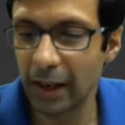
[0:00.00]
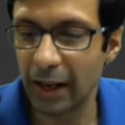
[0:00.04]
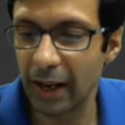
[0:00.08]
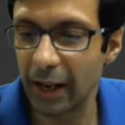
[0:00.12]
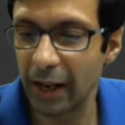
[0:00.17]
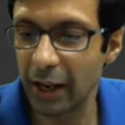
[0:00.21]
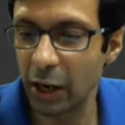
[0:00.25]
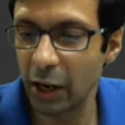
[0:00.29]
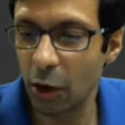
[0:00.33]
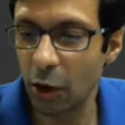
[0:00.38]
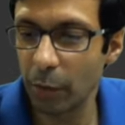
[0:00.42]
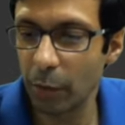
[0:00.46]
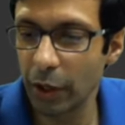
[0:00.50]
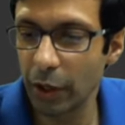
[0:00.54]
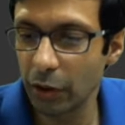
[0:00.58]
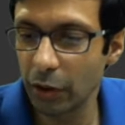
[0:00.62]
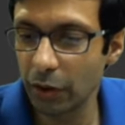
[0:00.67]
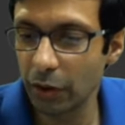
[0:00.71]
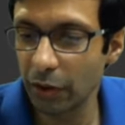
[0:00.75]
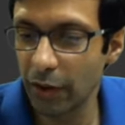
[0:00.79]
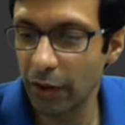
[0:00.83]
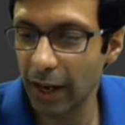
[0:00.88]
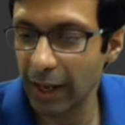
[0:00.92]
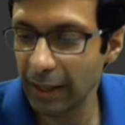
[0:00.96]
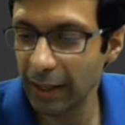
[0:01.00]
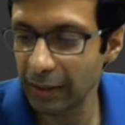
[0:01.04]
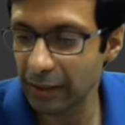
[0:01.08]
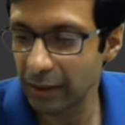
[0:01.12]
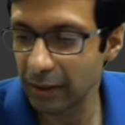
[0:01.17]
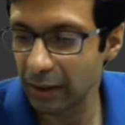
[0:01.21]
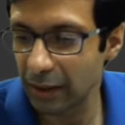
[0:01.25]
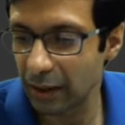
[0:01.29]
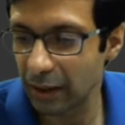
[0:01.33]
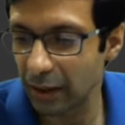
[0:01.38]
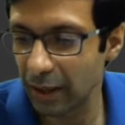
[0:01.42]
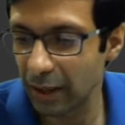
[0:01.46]
And how many on the right?
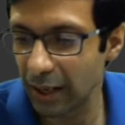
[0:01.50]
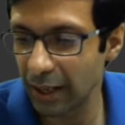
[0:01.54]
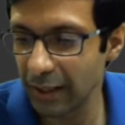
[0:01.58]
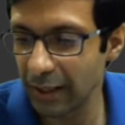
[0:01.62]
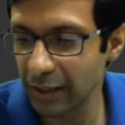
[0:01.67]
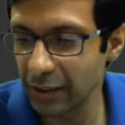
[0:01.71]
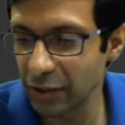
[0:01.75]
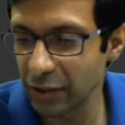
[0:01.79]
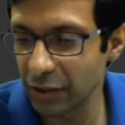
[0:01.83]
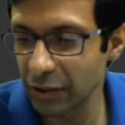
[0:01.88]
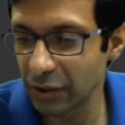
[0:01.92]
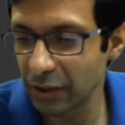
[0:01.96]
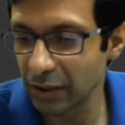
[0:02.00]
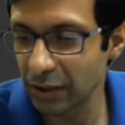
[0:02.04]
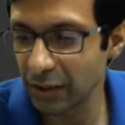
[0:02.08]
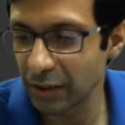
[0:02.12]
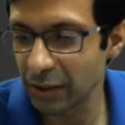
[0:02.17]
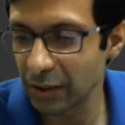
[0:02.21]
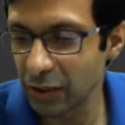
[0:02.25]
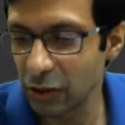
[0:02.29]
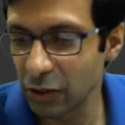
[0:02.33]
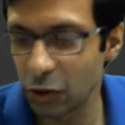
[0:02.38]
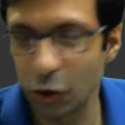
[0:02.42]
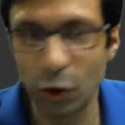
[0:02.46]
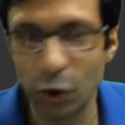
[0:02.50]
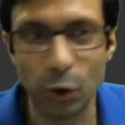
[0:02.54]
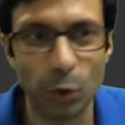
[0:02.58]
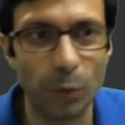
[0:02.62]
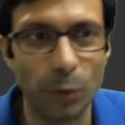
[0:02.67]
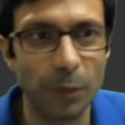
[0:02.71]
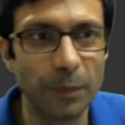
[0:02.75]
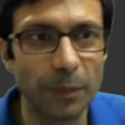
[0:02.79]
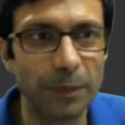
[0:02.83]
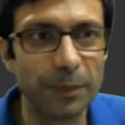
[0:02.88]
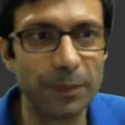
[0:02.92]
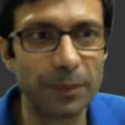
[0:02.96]
Again, it's
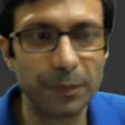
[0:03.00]
2.